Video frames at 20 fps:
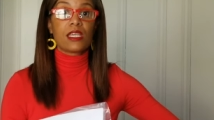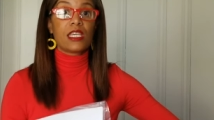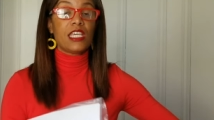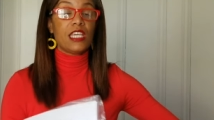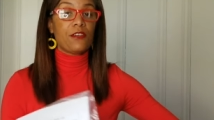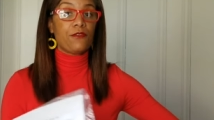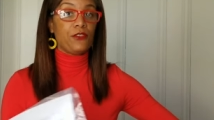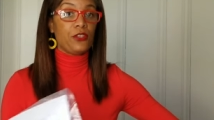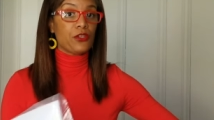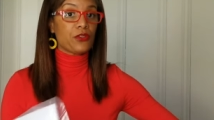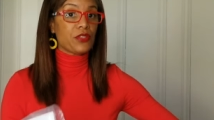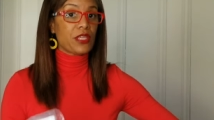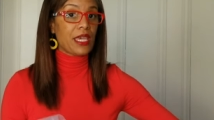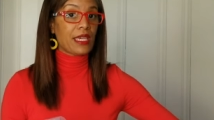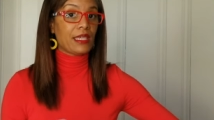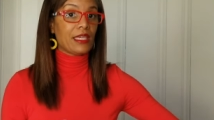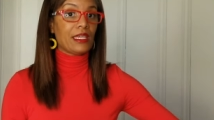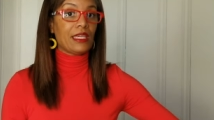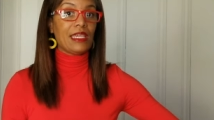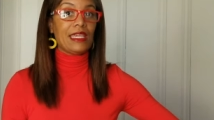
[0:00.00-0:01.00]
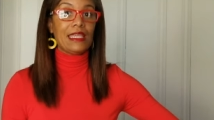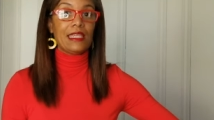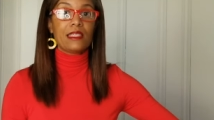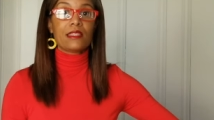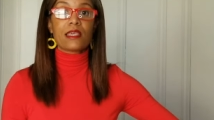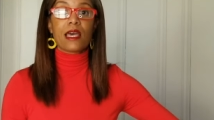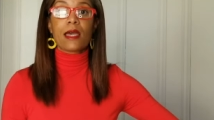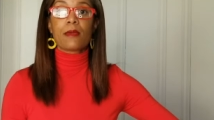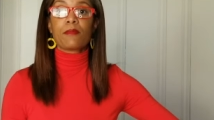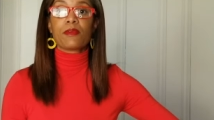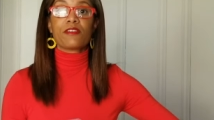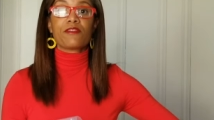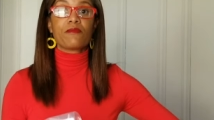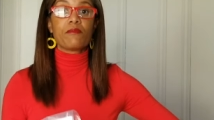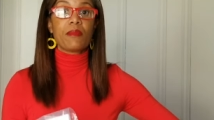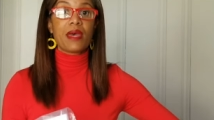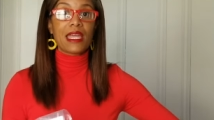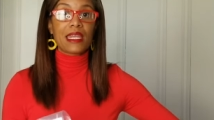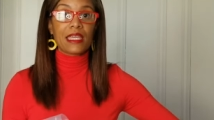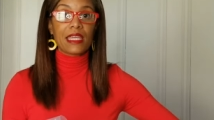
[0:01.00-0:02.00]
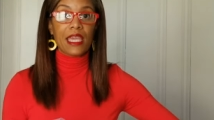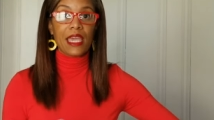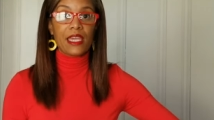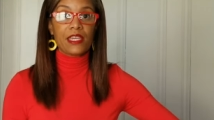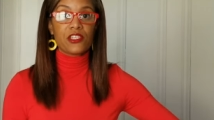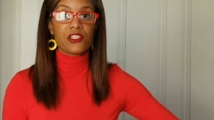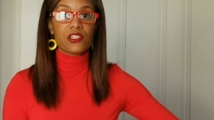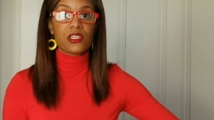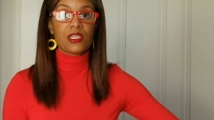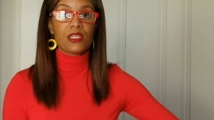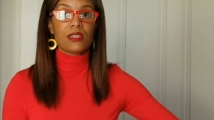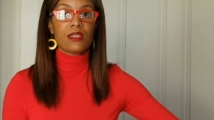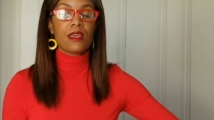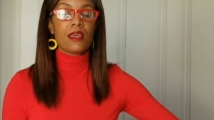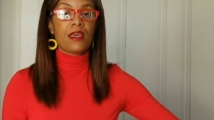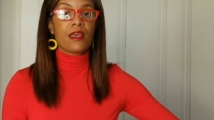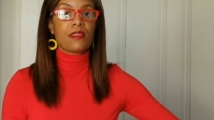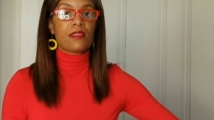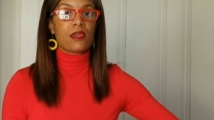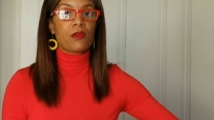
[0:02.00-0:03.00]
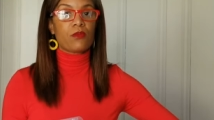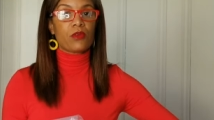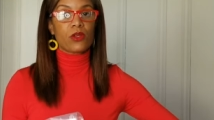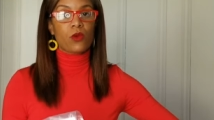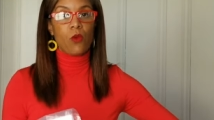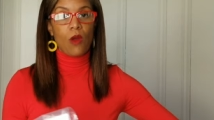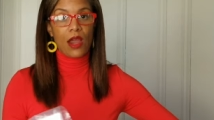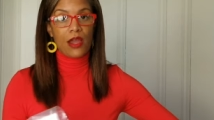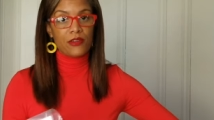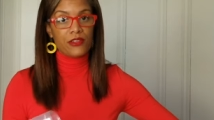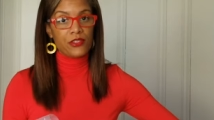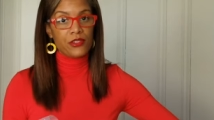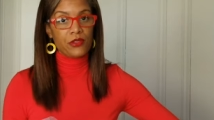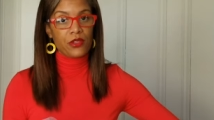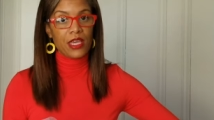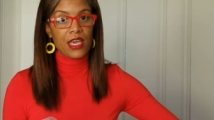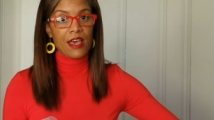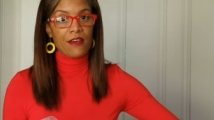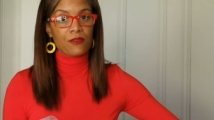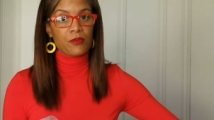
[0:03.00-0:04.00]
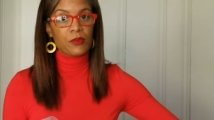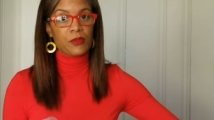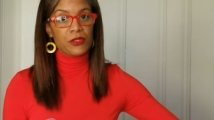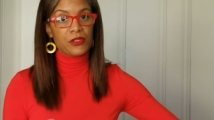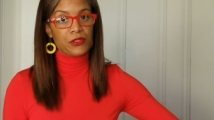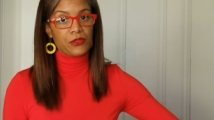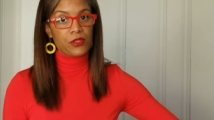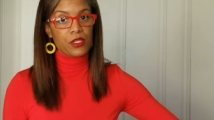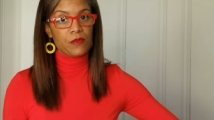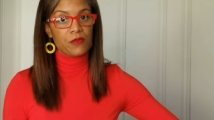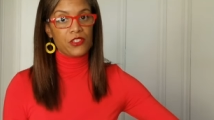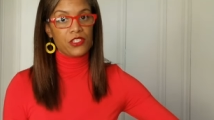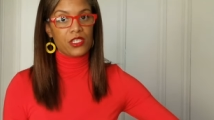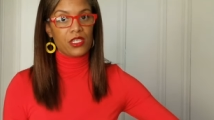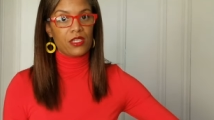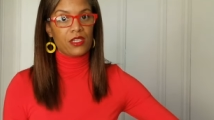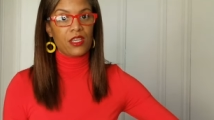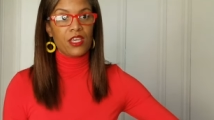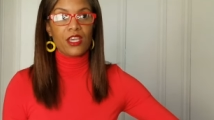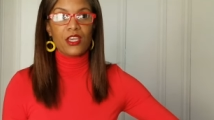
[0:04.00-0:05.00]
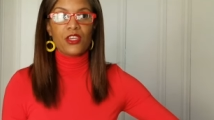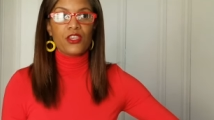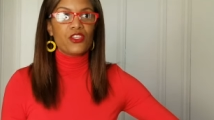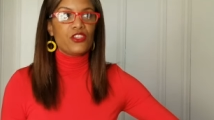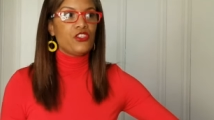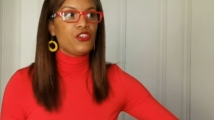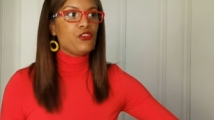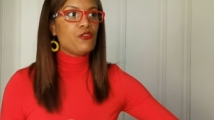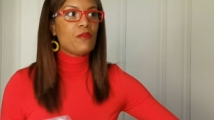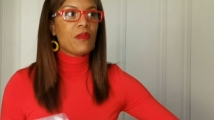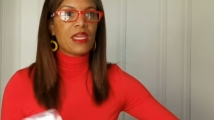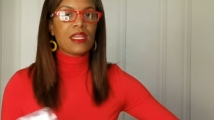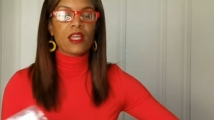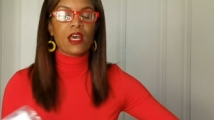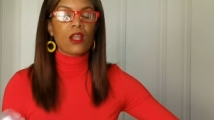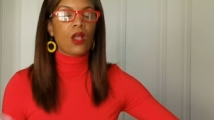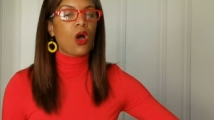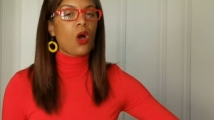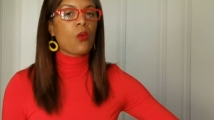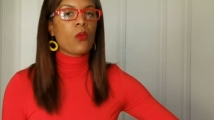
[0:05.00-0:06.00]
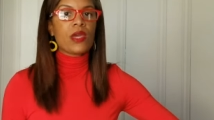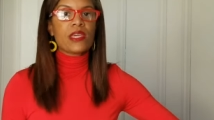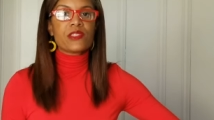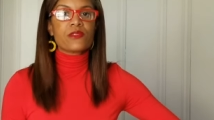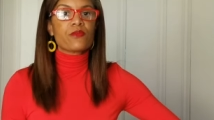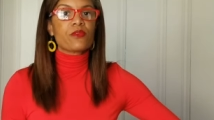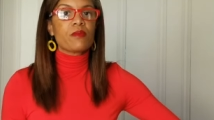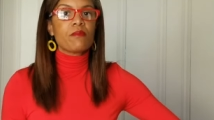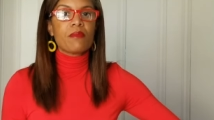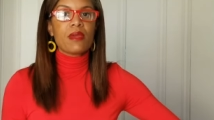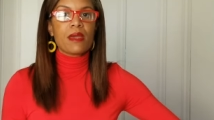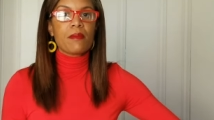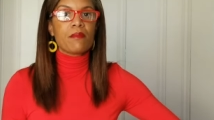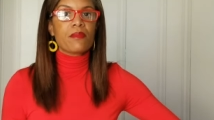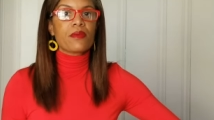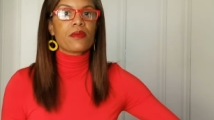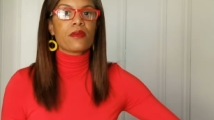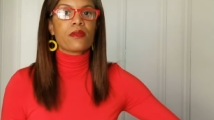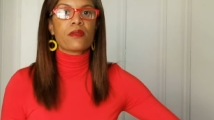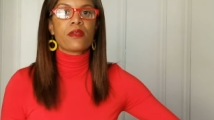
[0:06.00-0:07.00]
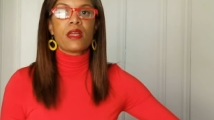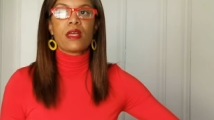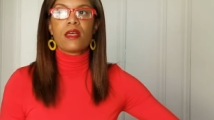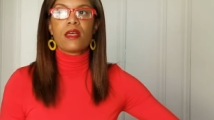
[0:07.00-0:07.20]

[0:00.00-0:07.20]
If you're taking any type of medication that requires you to have a prescription, you may not always remember